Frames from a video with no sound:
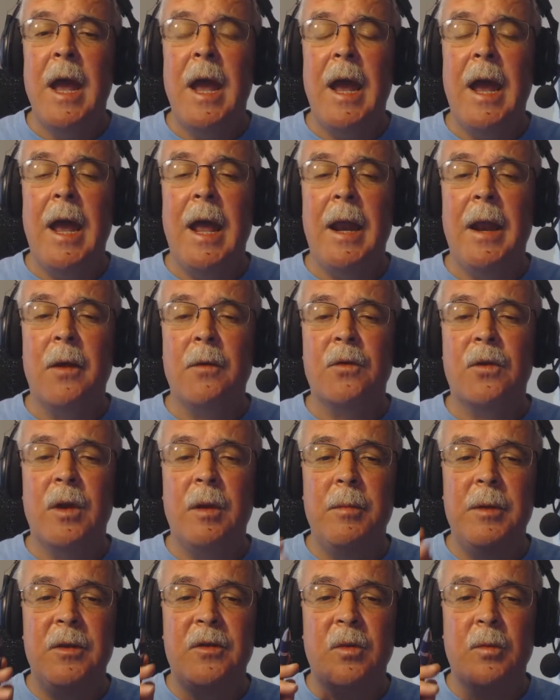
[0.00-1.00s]
And there's
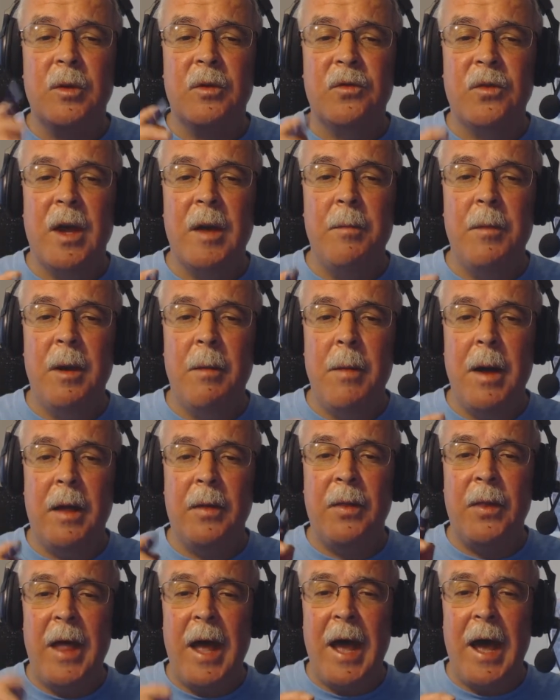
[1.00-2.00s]
going to be some excitement
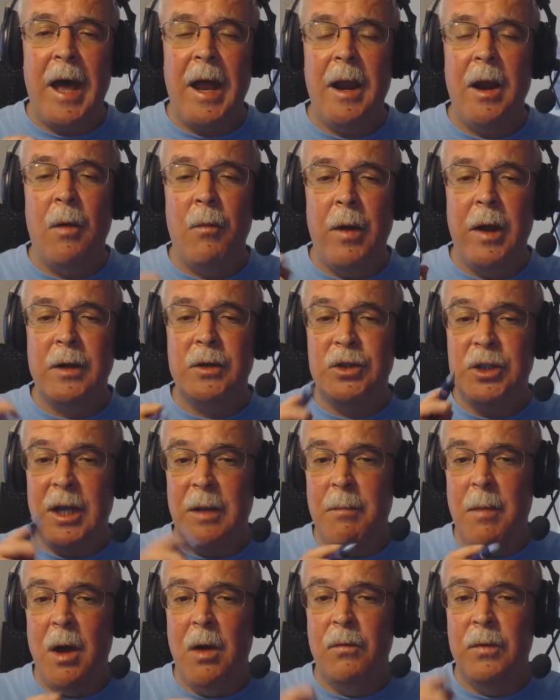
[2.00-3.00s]
about that around
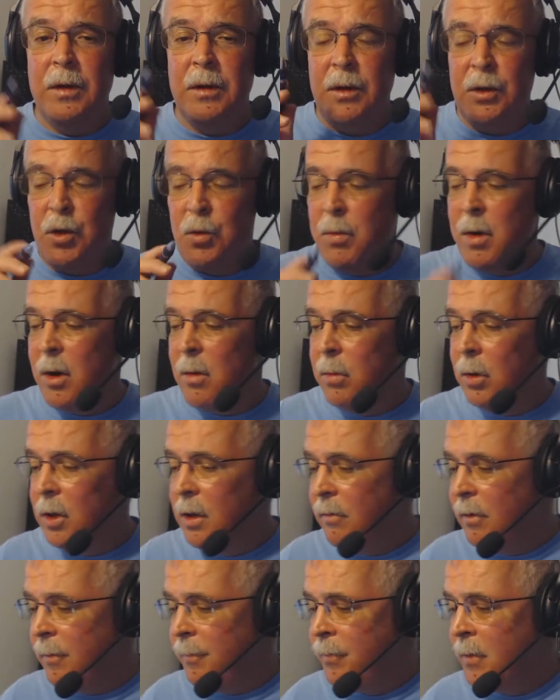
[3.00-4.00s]
Shea Melvin. You better
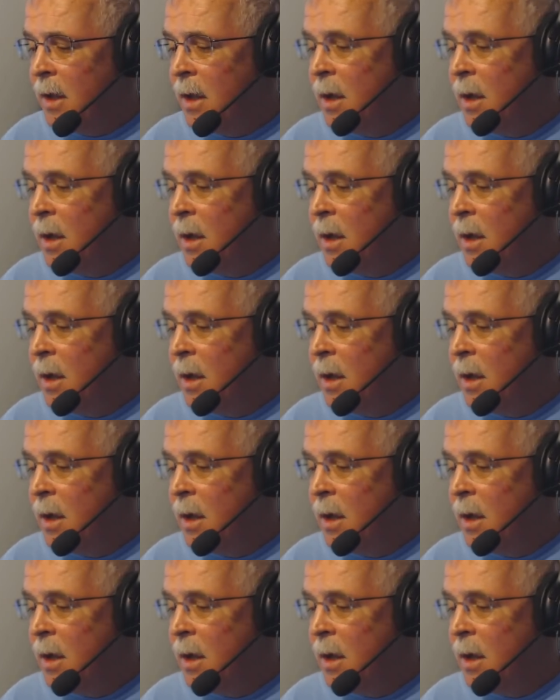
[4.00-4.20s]
believe it.